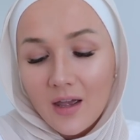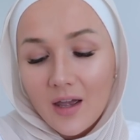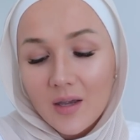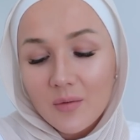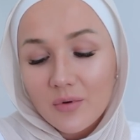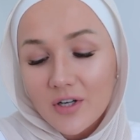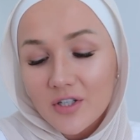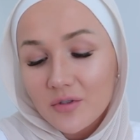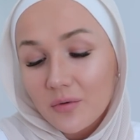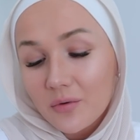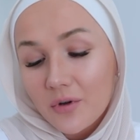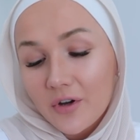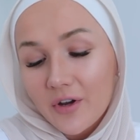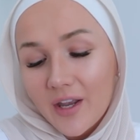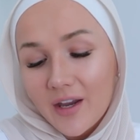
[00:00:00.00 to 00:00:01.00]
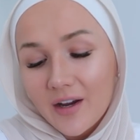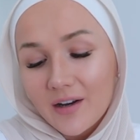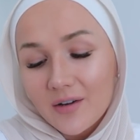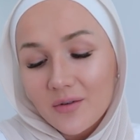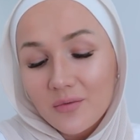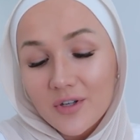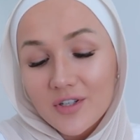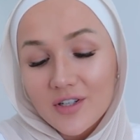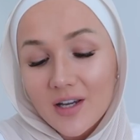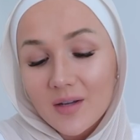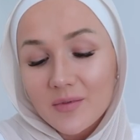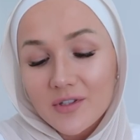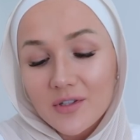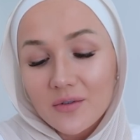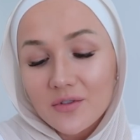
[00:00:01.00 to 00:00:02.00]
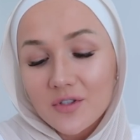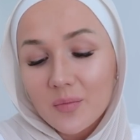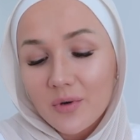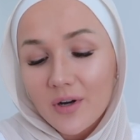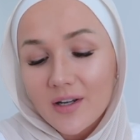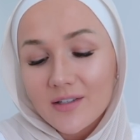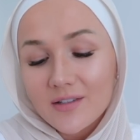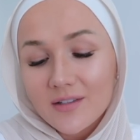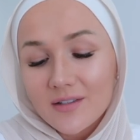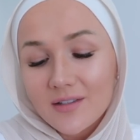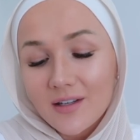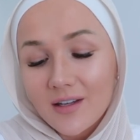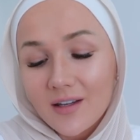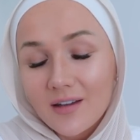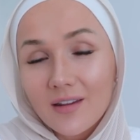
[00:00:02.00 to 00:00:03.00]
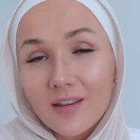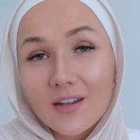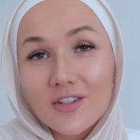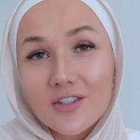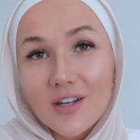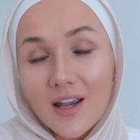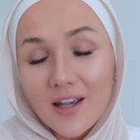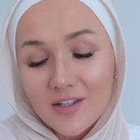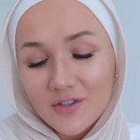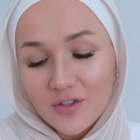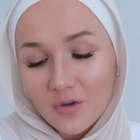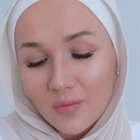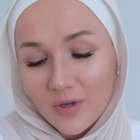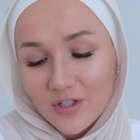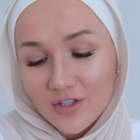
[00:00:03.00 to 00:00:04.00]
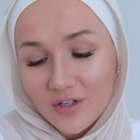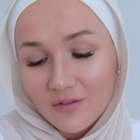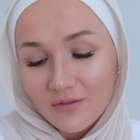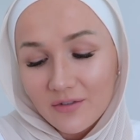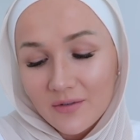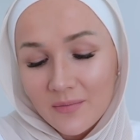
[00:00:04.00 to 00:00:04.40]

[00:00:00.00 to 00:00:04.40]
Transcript: I brush through her hair, which I am so surprised to see that she has so much of.